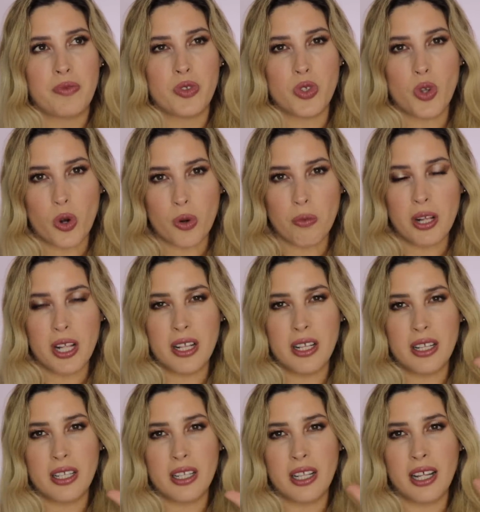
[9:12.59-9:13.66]

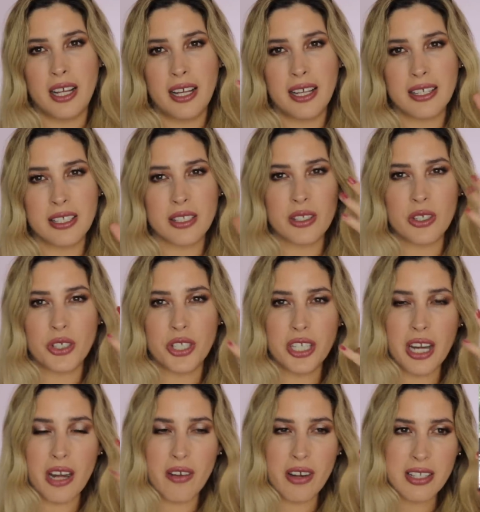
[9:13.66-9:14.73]
normal
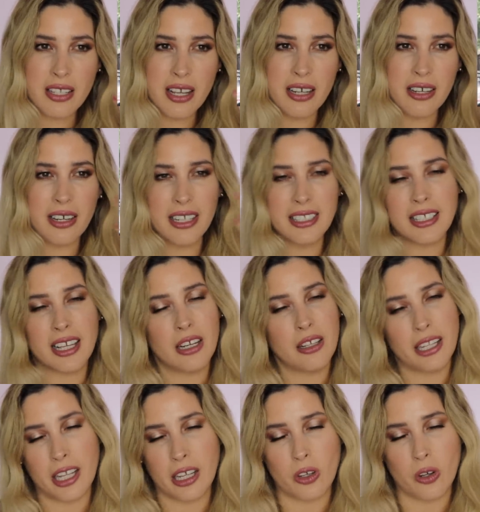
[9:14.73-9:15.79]
certain areas are it's kind of
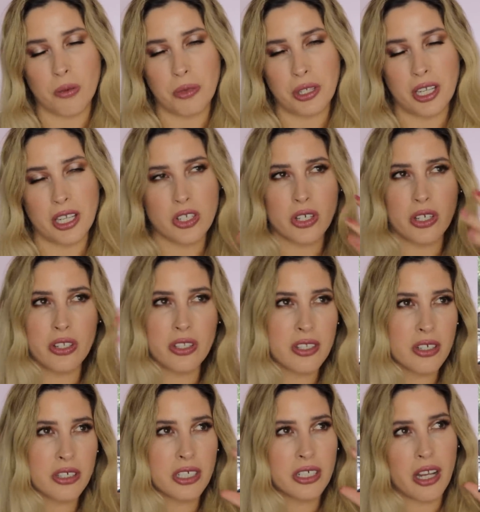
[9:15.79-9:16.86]
like a combination
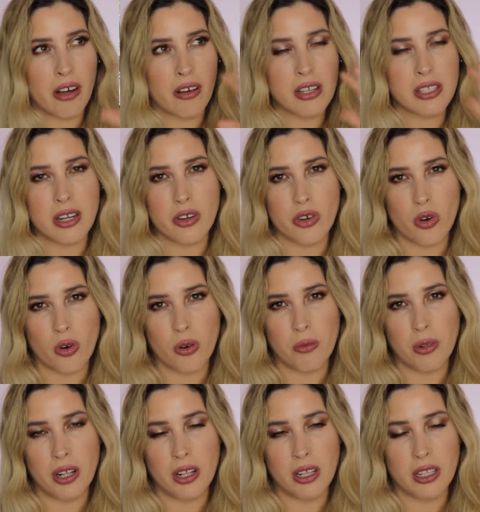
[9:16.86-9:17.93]
certain areas are
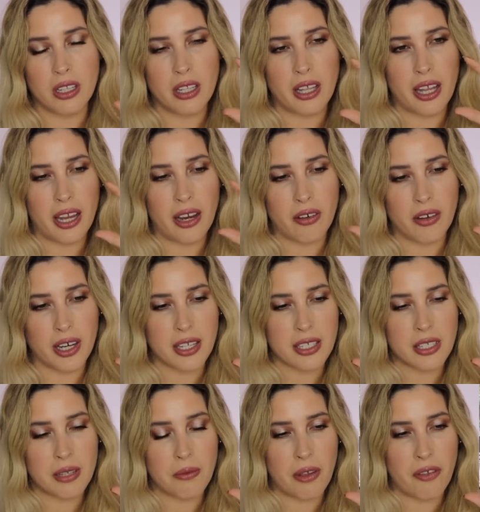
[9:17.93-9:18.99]
normal
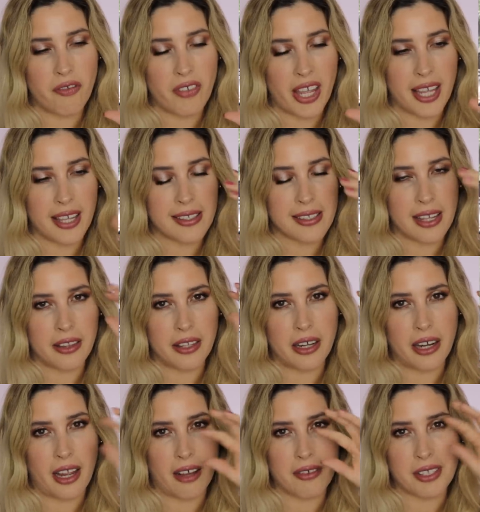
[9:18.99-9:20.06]
areas in my face and then
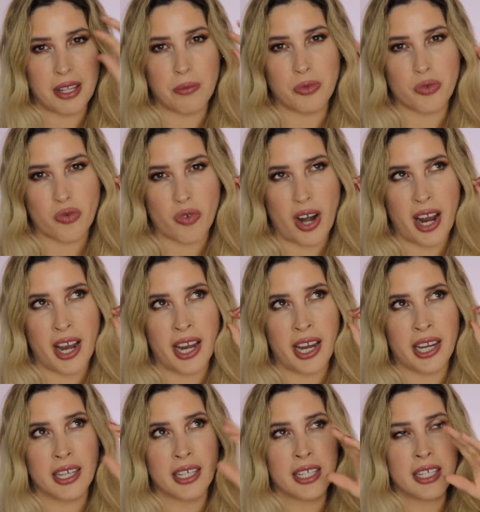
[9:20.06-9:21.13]
I have some
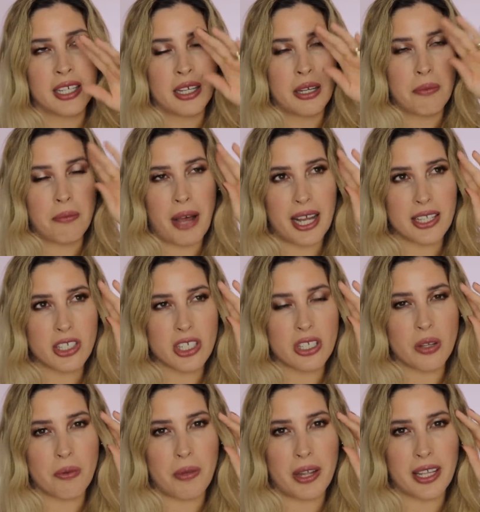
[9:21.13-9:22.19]
dry
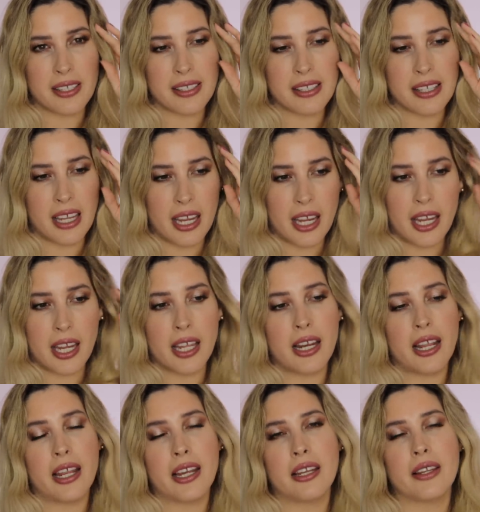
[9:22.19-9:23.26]
patches on my skin
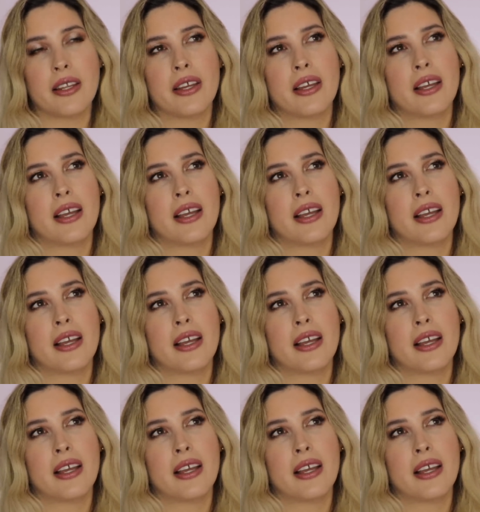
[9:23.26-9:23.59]
and